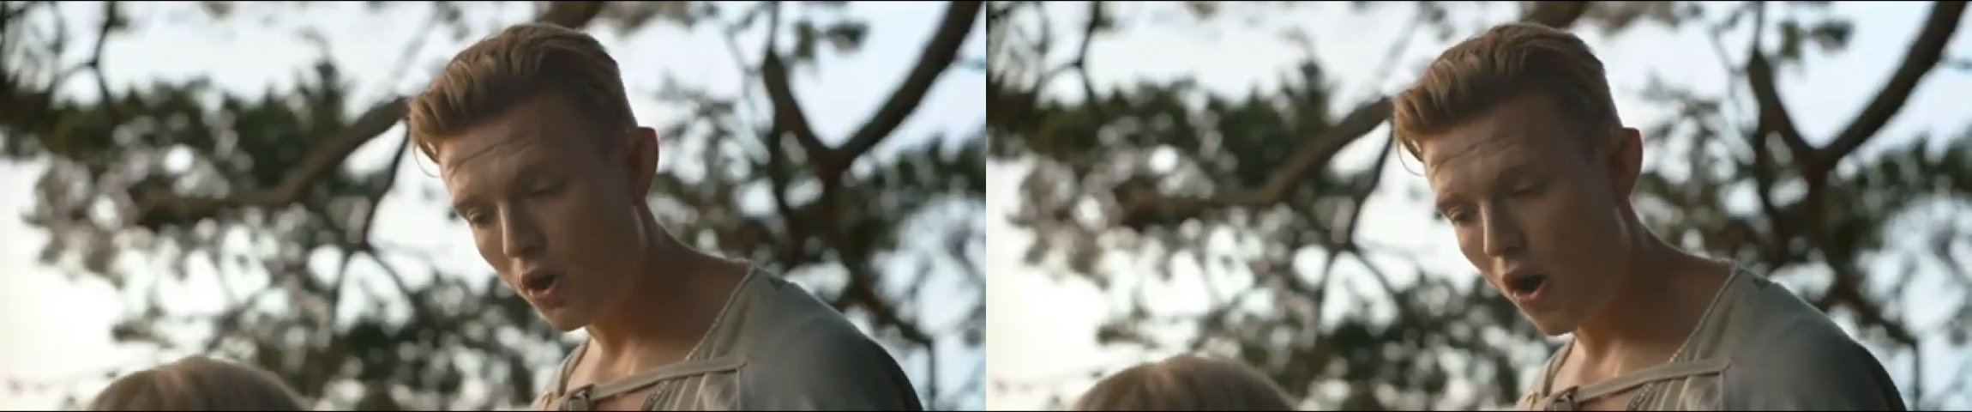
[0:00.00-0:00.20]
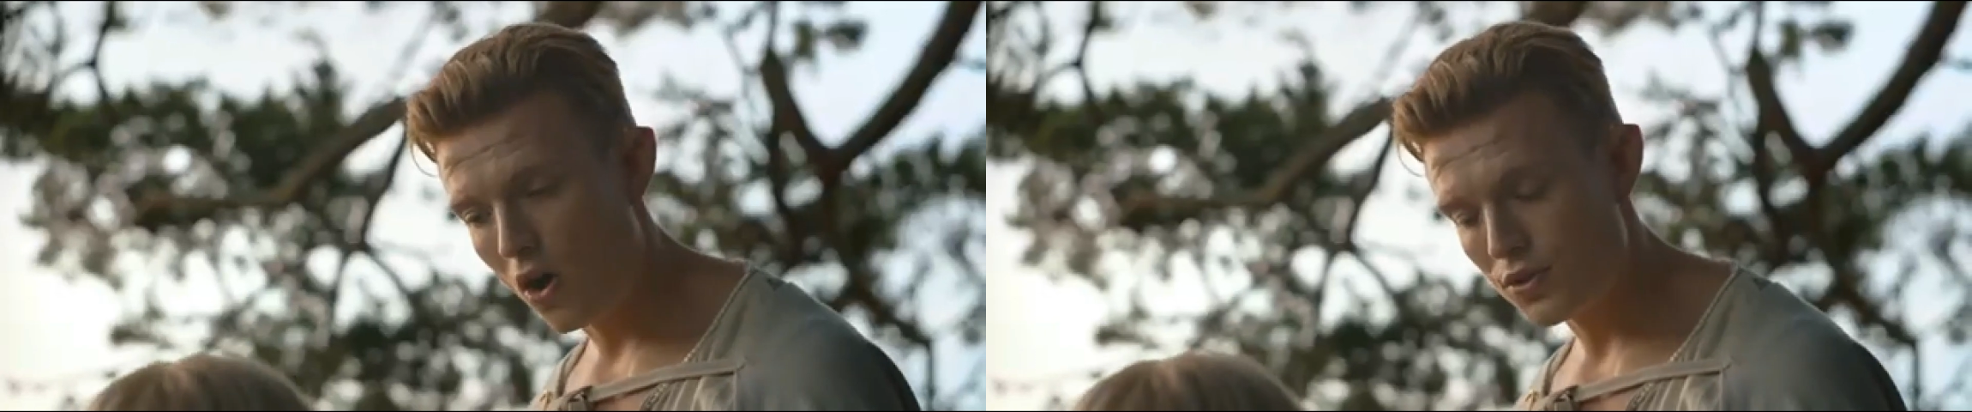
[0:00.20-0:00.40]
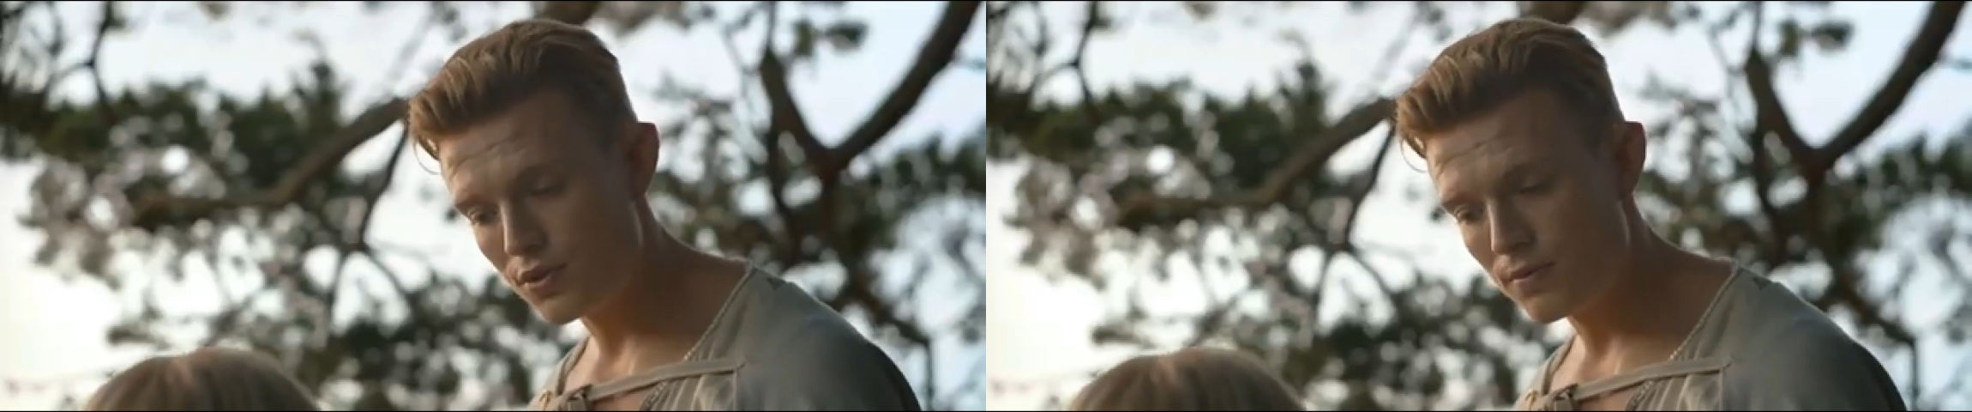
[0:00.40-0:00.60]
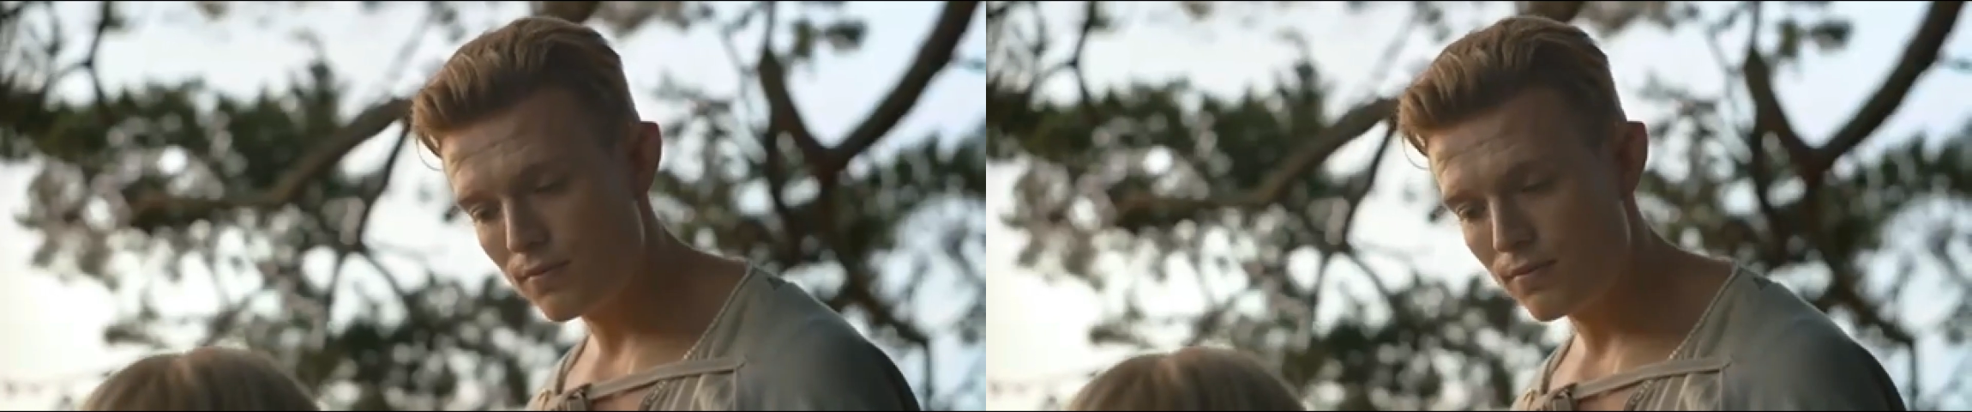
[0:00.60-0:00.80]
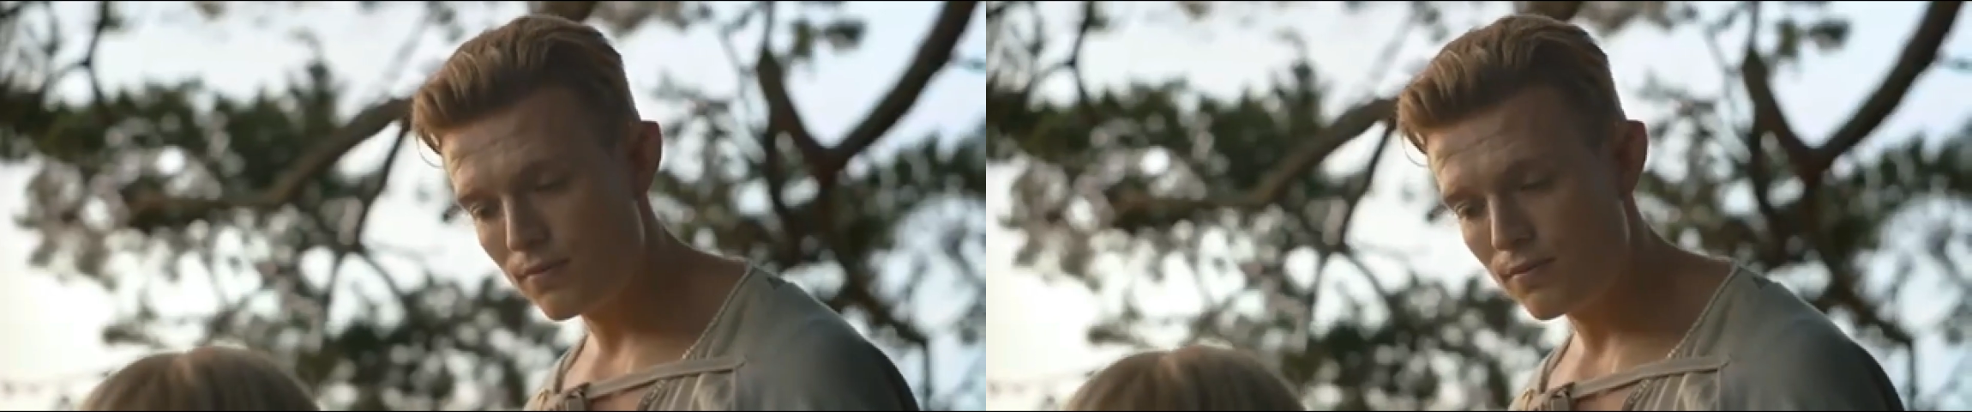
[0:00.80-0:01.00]
Because
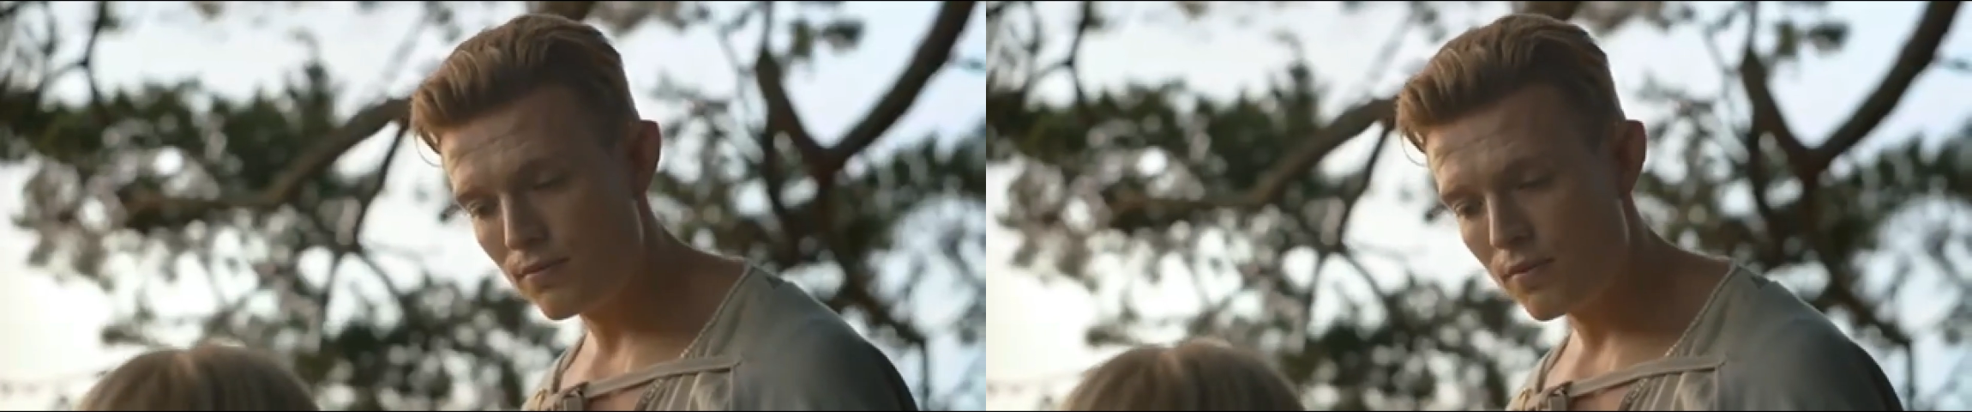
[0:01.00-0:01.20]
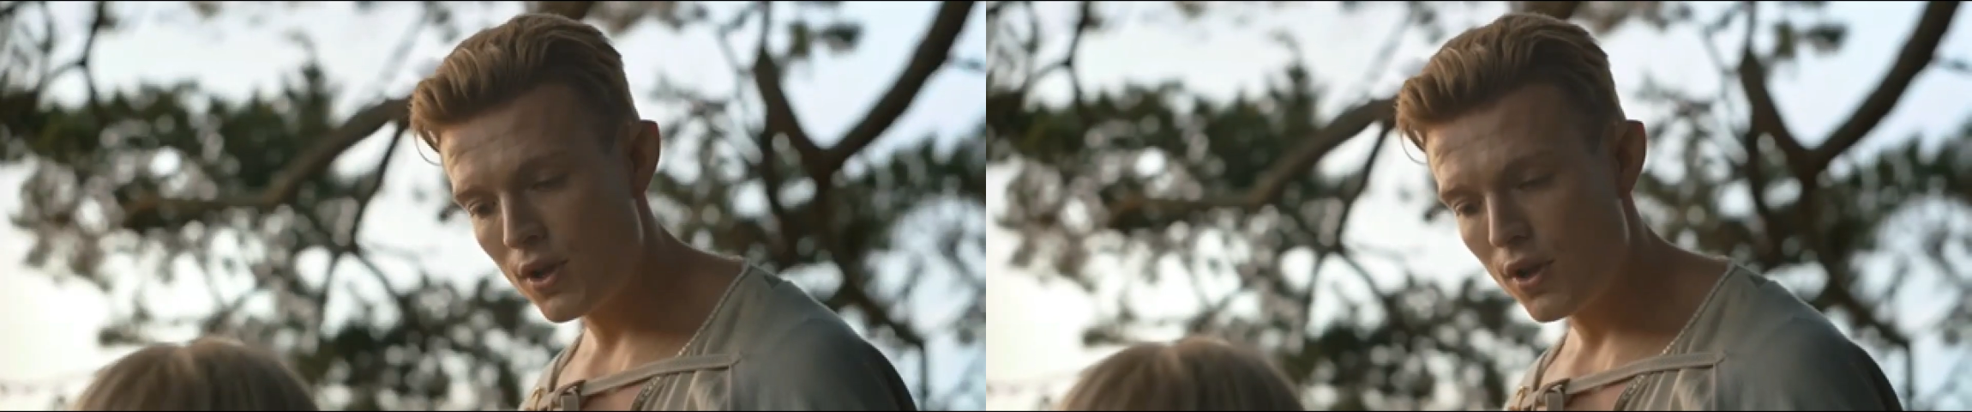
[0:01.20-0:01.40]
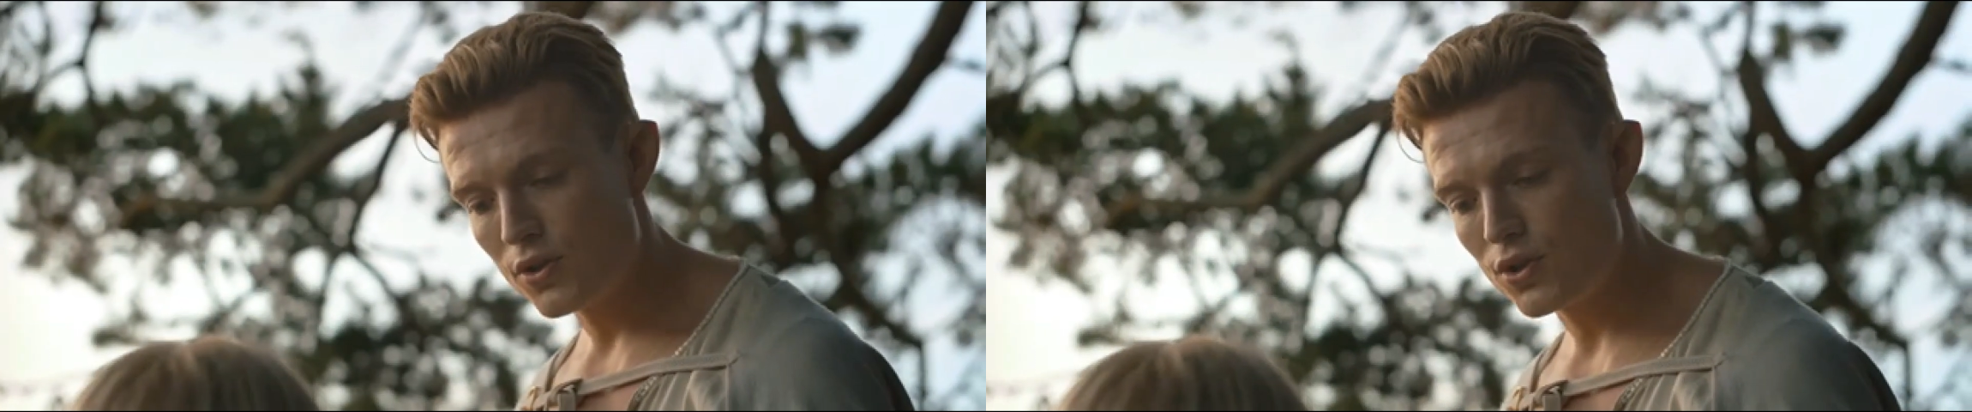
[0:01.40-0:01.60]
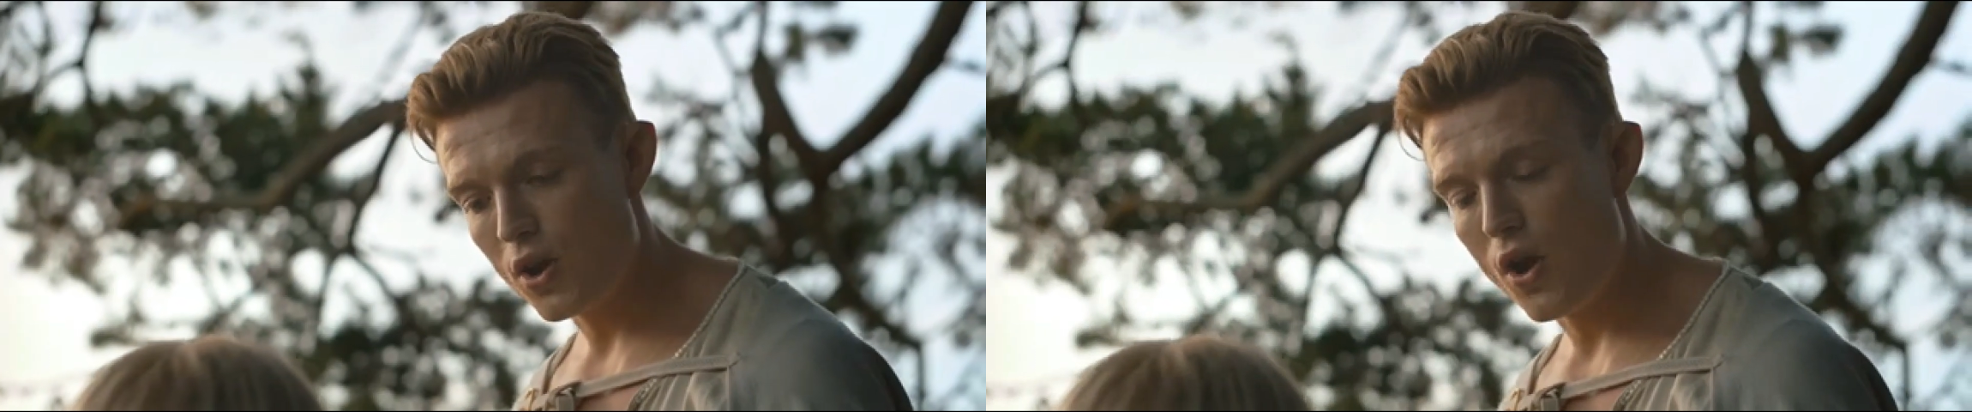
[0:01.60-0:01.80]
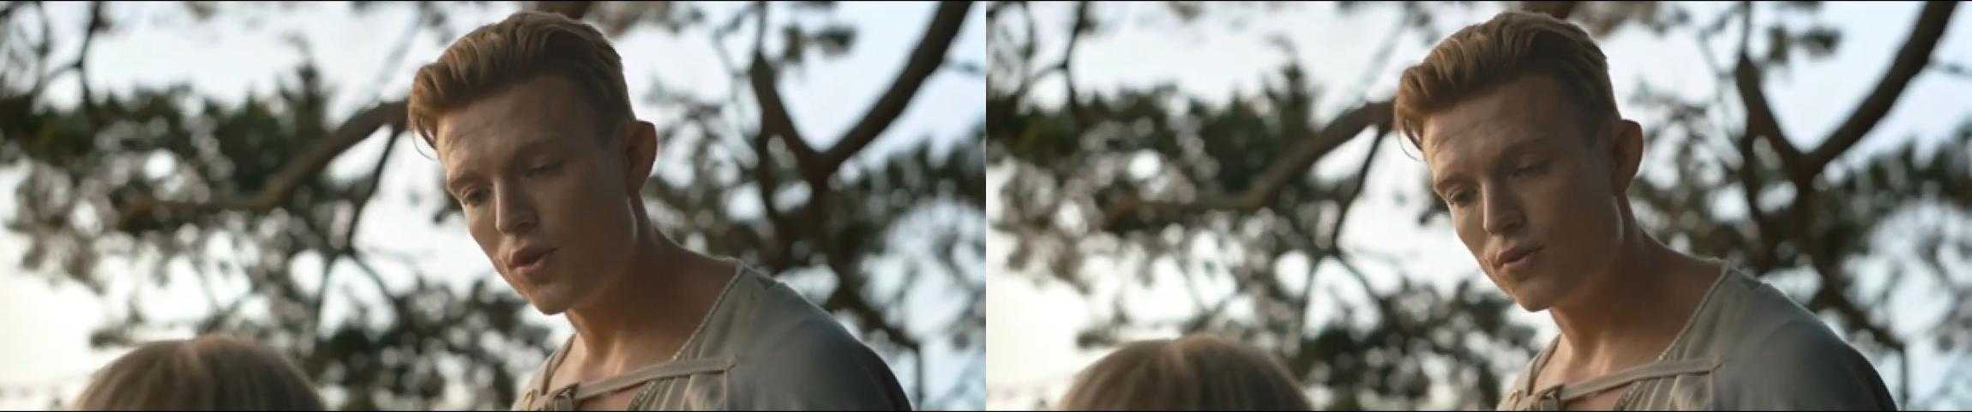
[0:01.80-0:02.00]
the
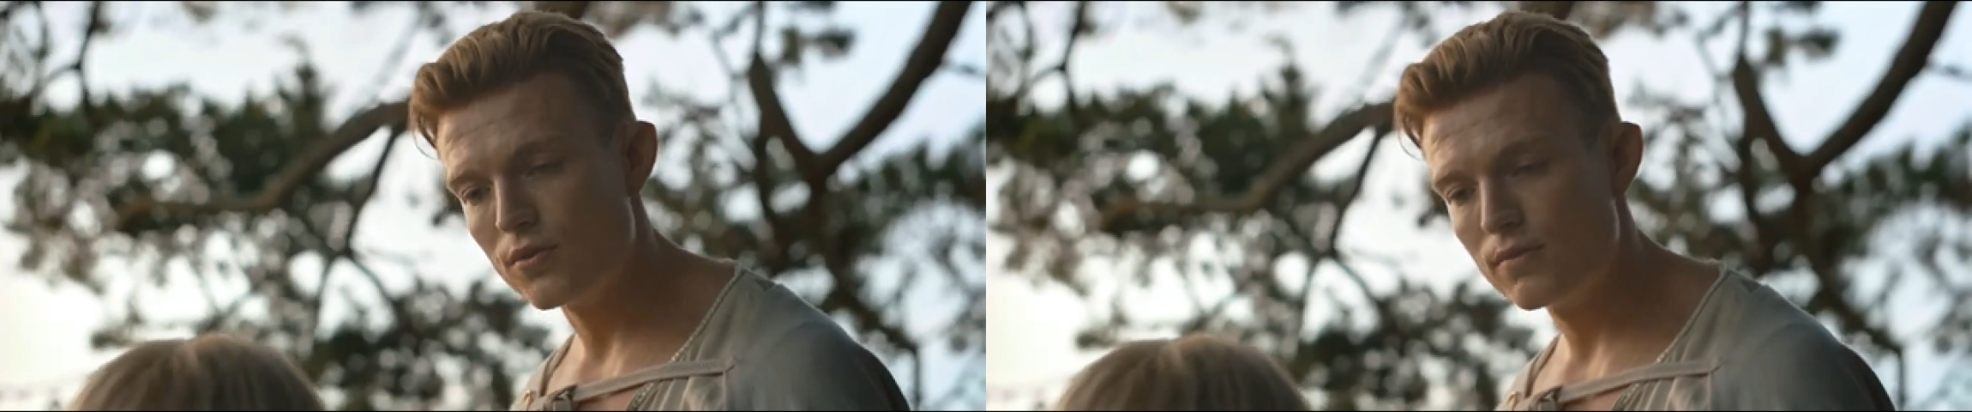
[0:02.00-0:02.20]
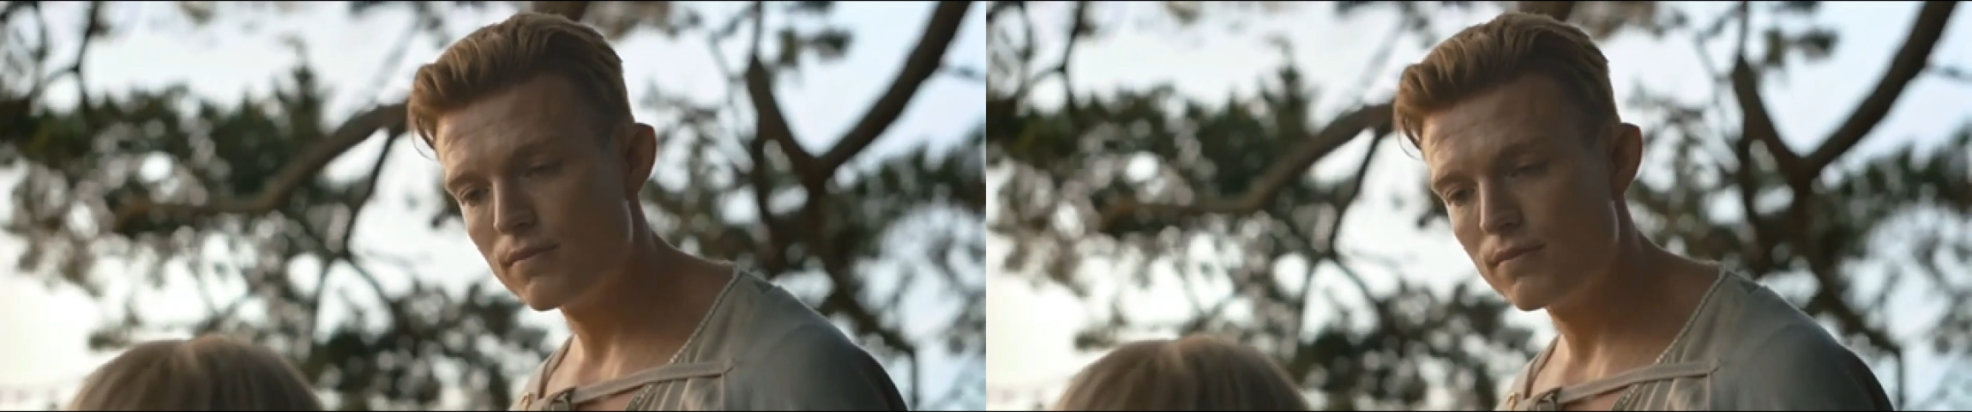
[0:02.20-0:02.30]
stone